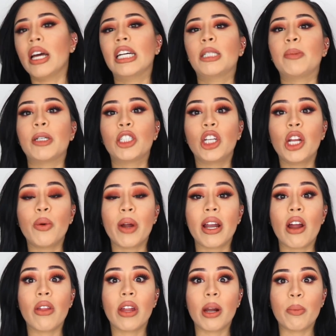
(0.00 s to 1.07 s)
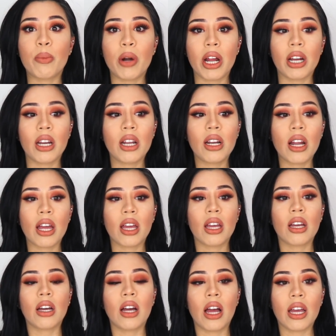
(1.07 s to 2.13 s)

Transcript: especially right now that I'm pregnant, like,